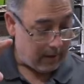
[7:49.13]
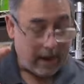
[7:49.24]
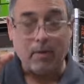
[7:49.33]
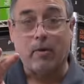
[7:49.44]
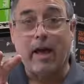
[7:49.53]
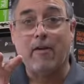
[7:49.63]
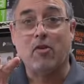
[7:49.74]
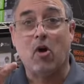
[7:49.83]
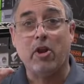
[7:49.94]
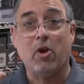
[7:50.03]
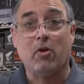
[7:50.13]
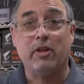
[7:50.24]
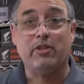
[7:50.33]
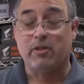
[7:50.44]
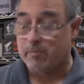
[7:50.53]
hate when I have an audio
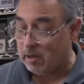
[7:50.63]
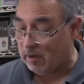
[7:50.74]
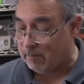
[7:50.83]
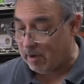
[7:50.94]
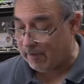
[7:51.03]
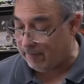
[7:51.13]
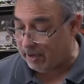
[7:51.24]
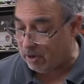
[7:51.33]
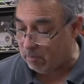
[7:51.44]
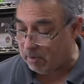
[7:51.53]
glitch in the middle of my video,